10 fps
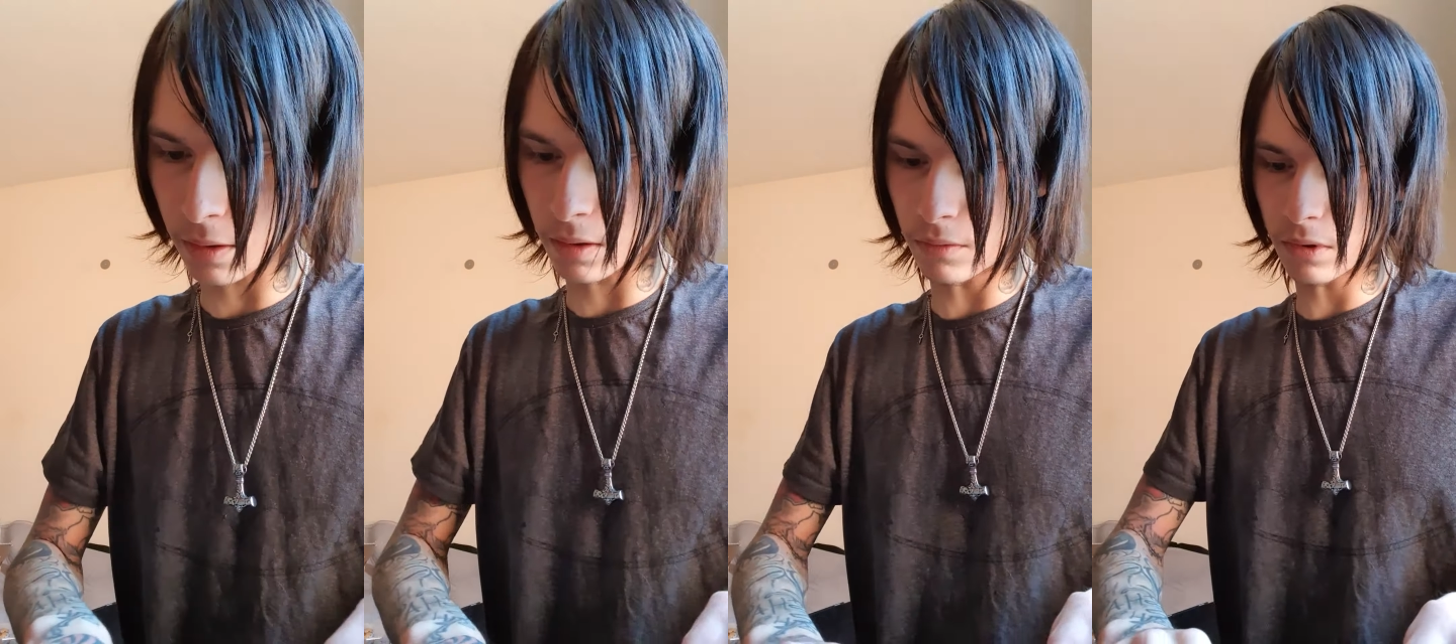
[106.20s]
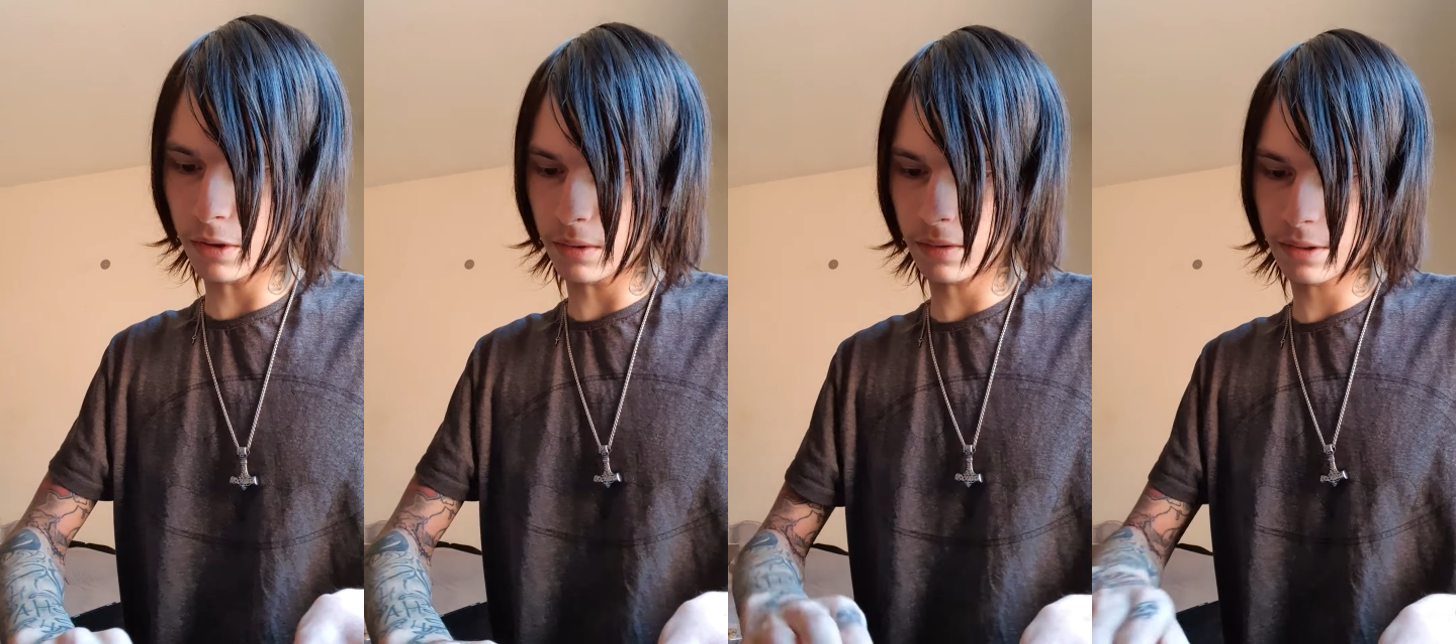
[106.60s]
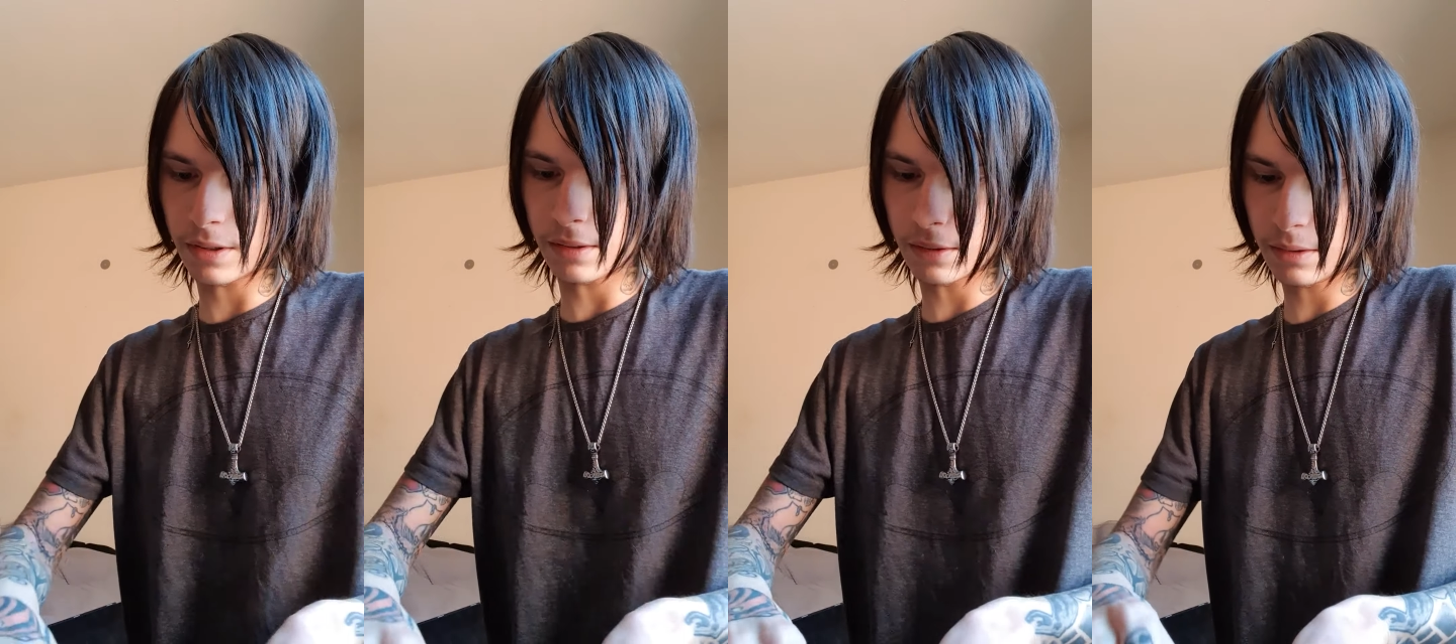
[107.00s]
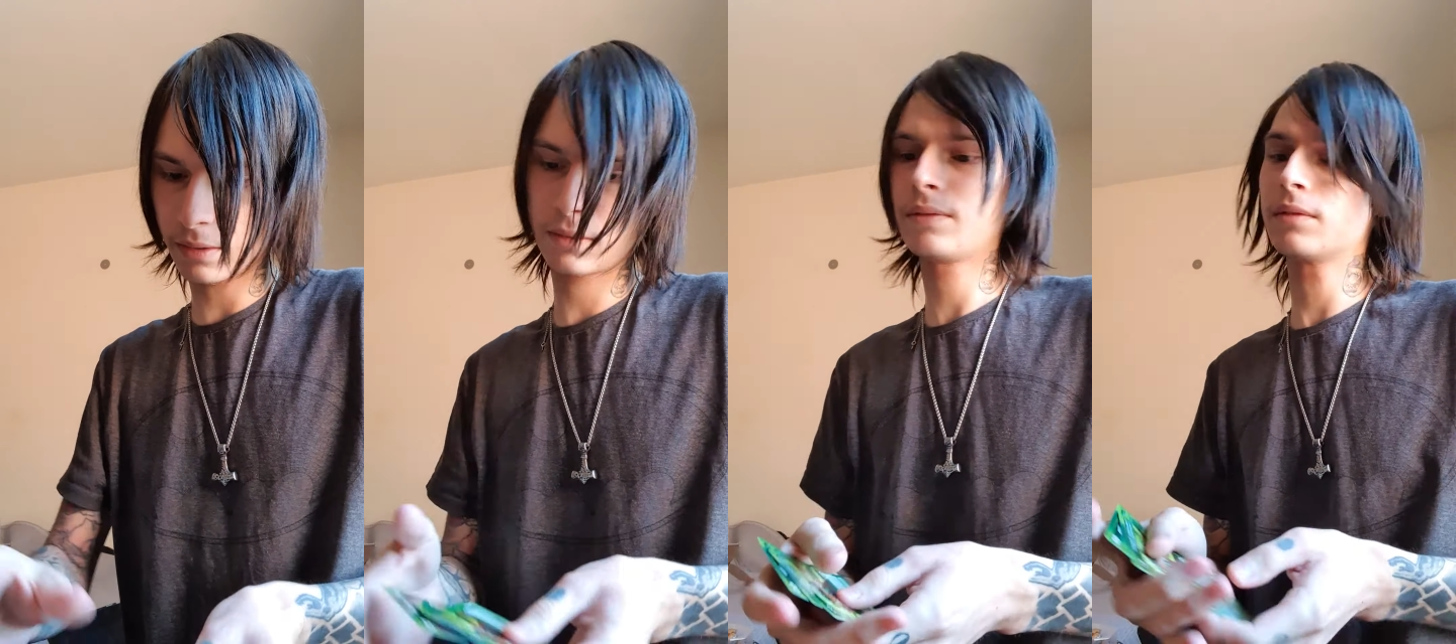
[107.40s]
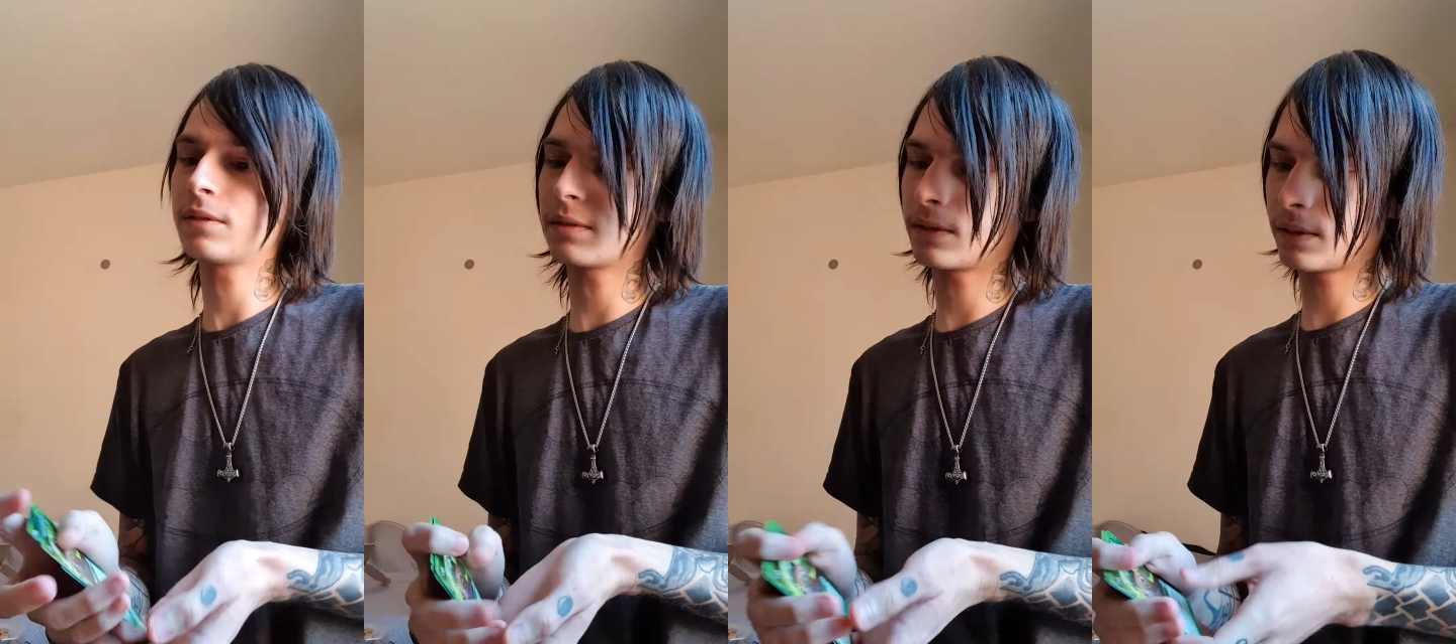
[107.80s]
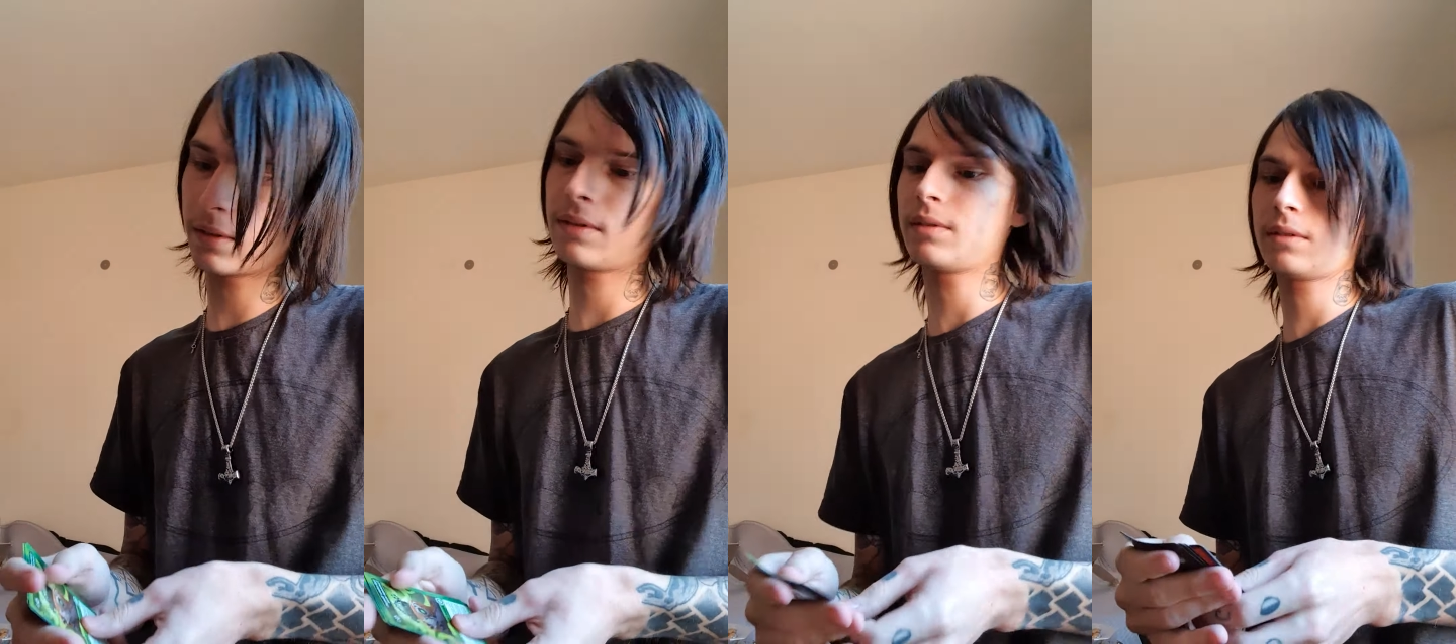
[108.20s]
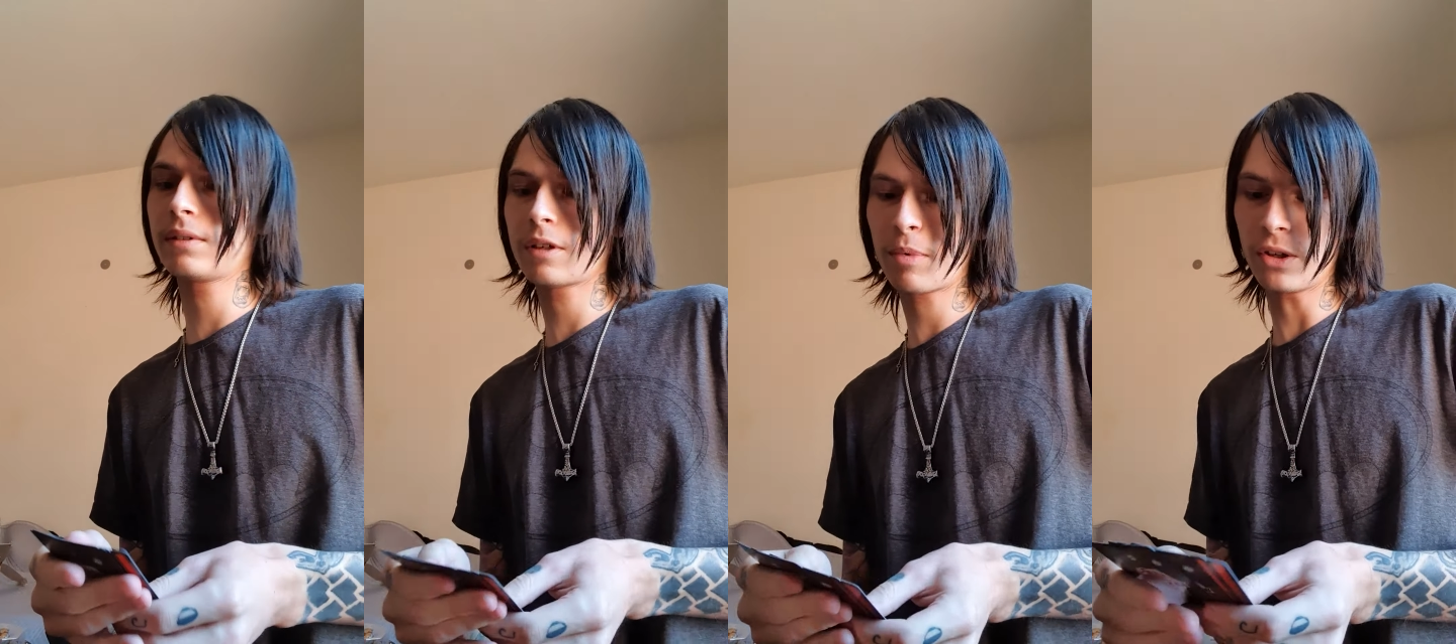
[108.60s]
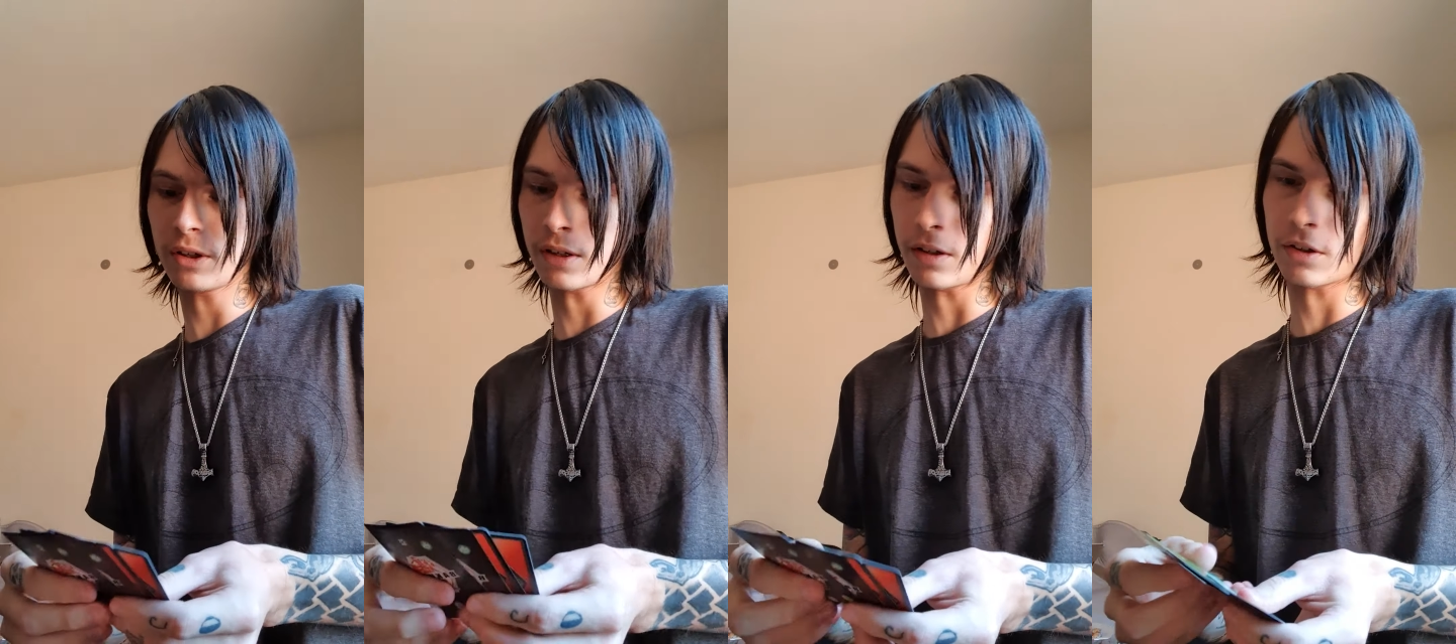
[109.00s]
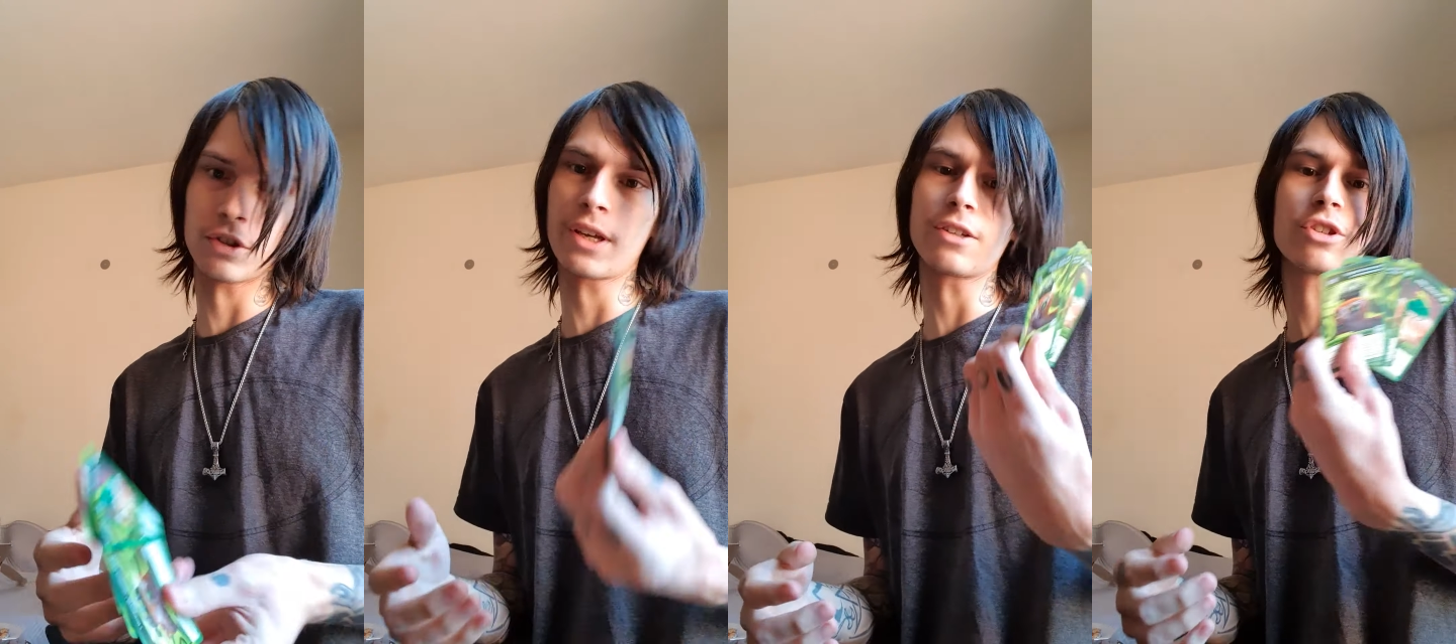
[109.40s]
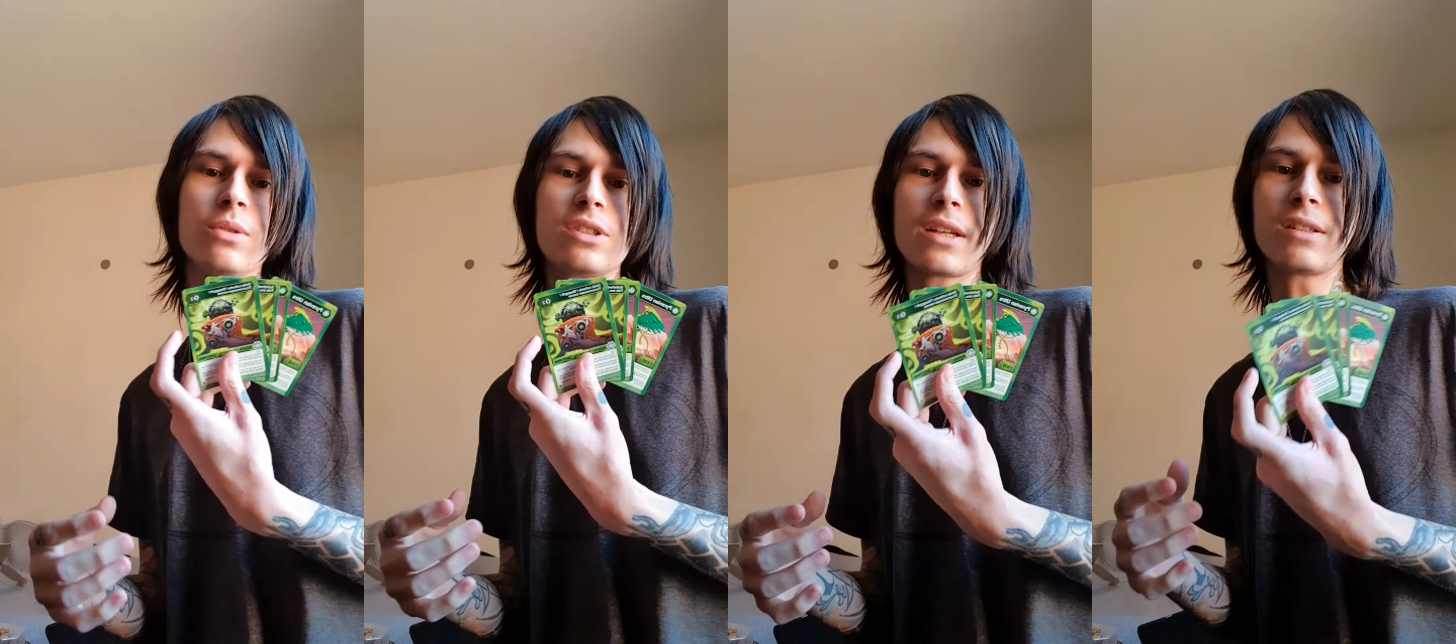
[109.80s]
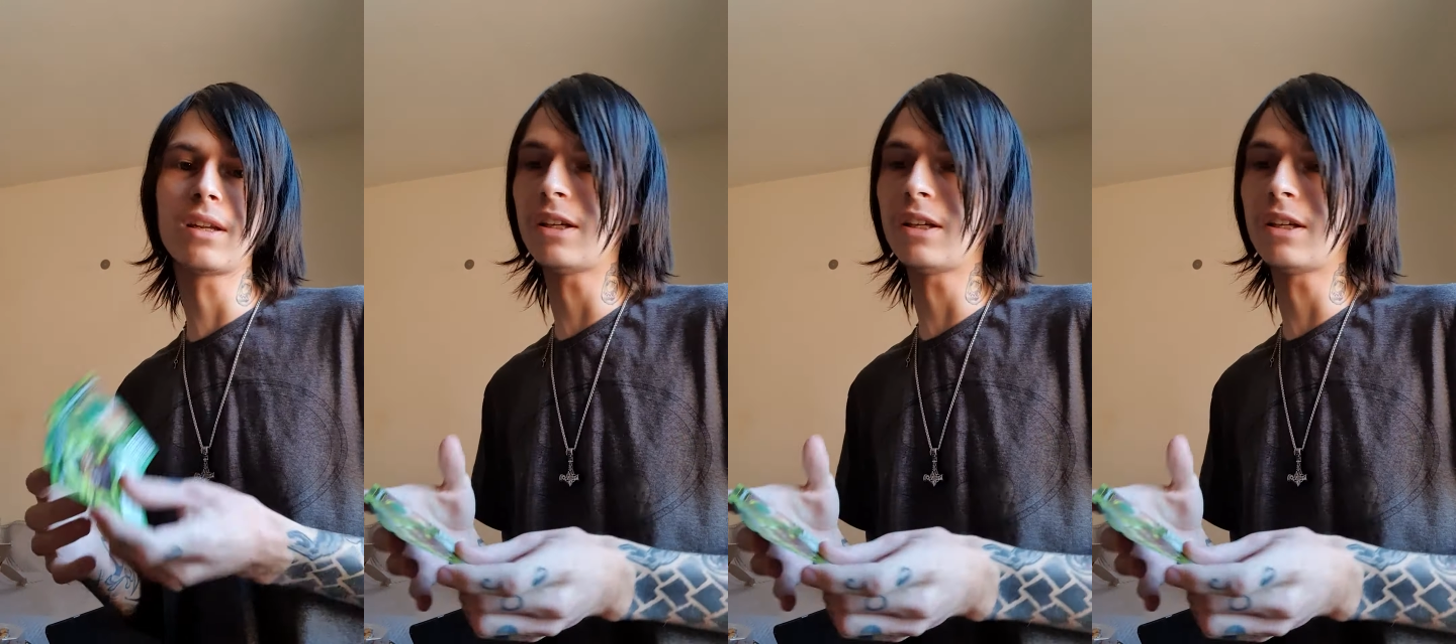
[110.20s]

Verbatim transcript: the right uh, ability card because you get two sets in